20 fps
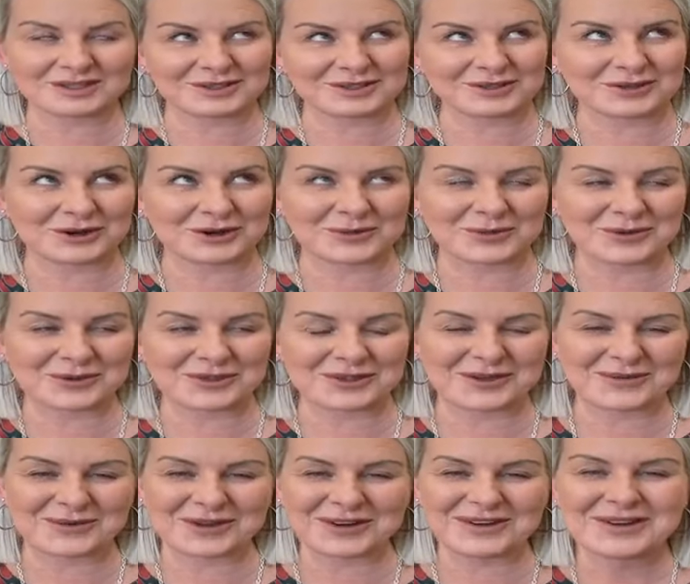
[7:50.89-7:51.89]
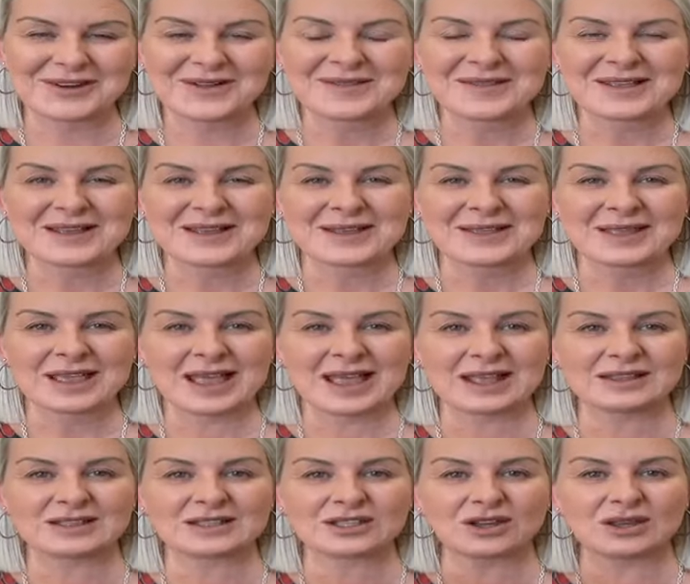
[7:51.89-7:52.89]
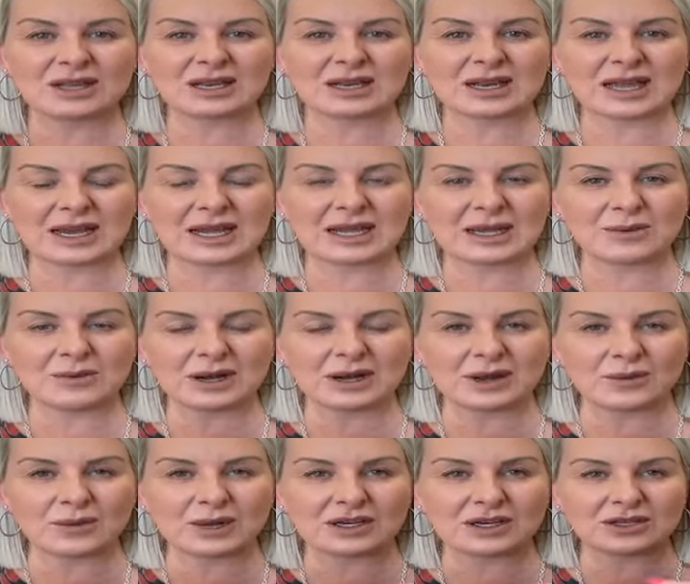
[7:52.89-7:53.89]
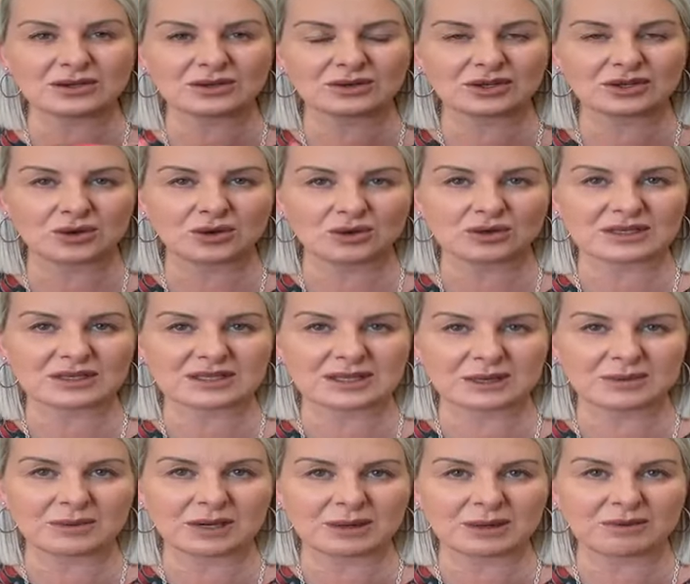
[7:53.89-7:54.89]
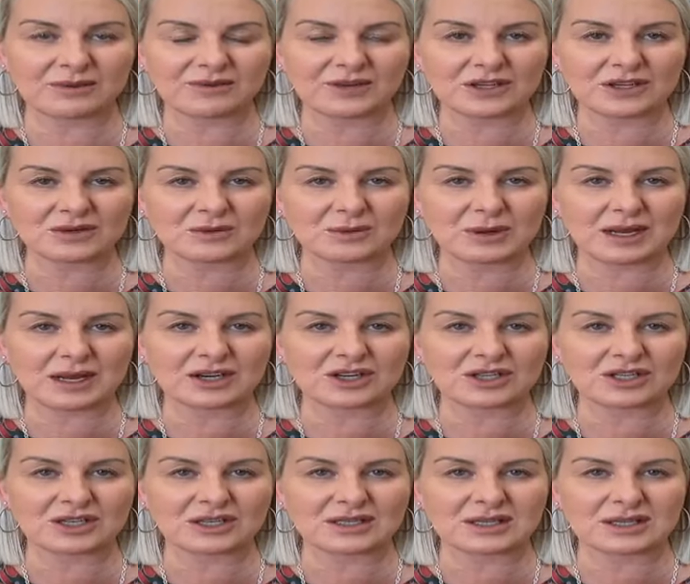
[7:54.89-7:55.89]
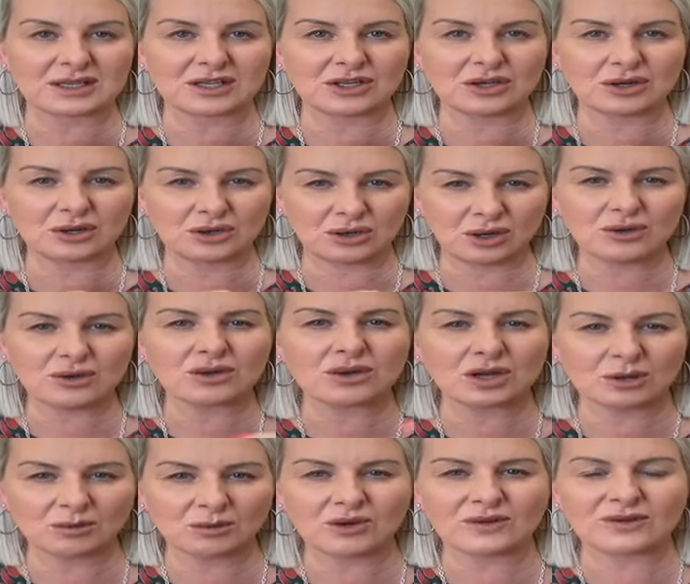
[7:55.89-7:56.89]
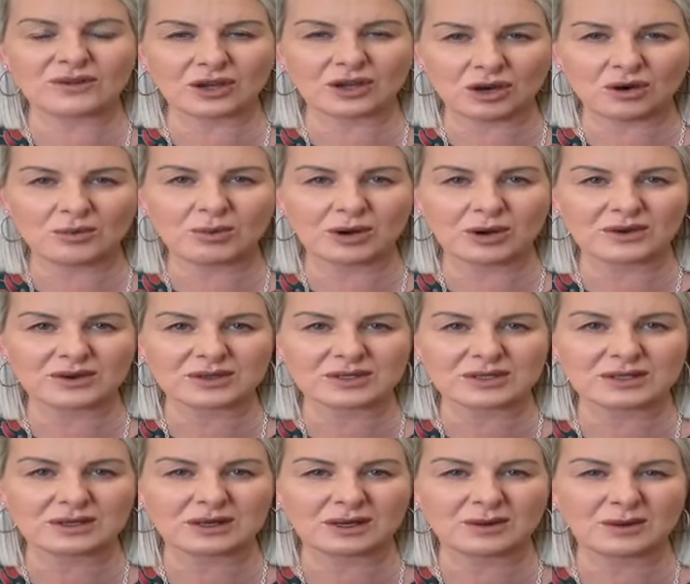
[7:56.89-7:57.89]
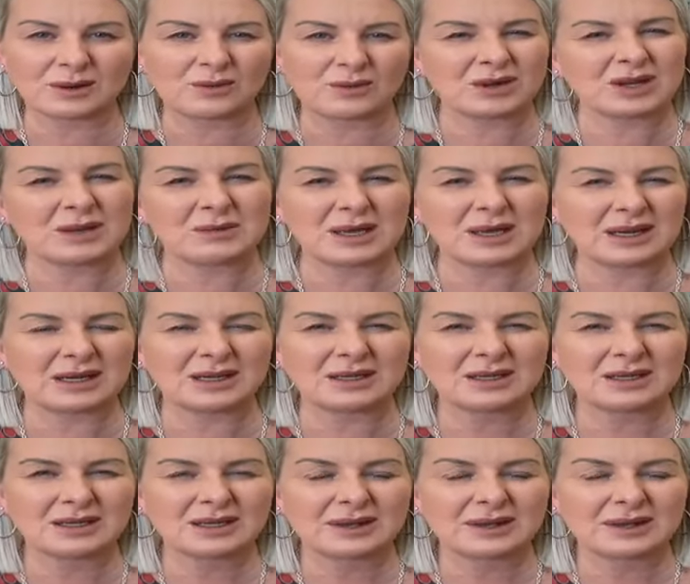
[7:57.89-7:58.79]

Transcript: I was trying to word that one. And so the lady, when I went to talk to somebody, a professional about it, she said, you know you can move the goalposts. And I went, what do you mean?